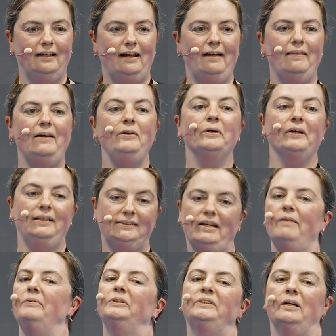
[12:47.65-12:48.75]
And then you're going to
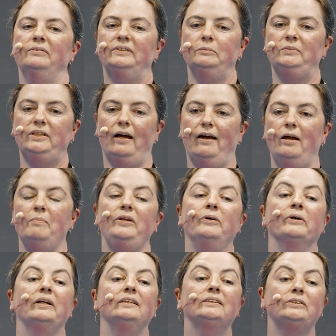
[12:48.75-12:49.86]
save yourself some time and
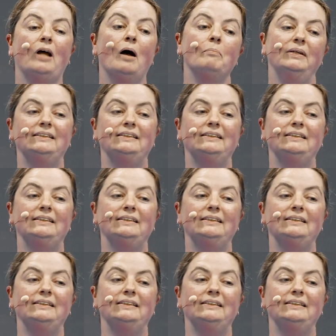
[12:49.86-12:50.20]
you're going to stop